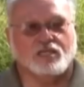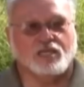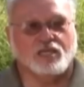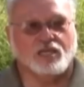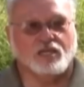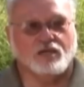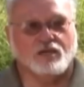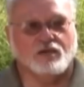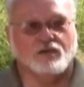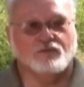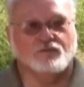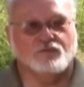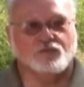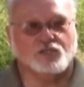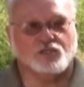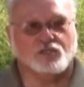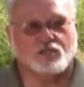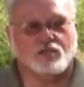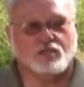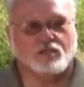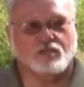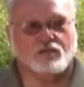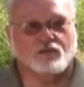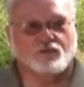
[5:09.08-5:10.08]
gives
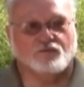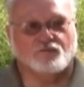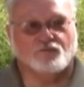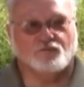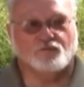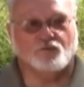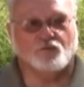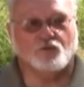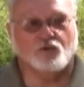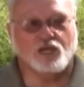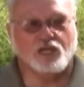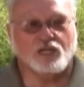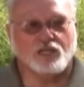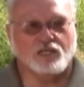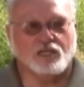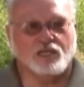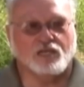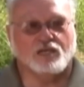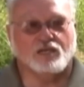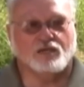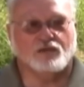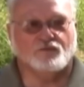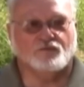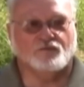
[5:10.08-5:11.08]

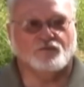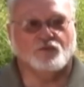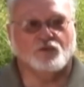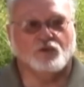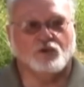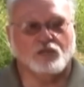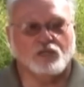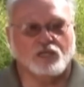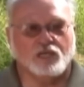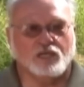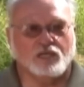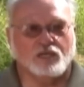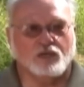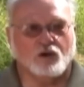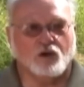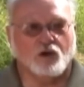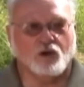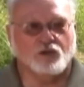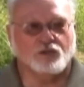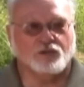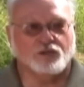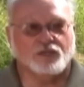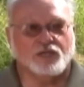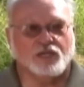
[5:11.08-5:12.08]
freely and fully
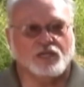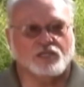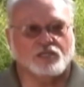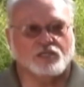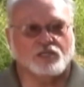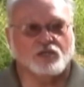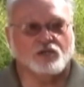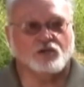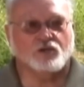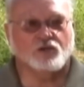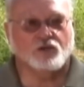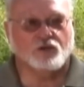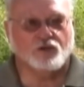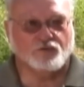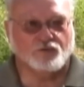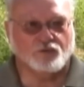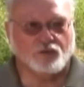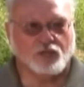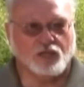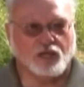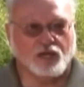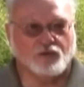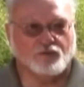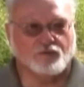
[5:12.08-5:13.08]
all the things that are good
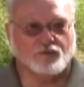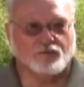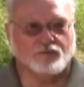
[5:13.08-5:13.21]
for life.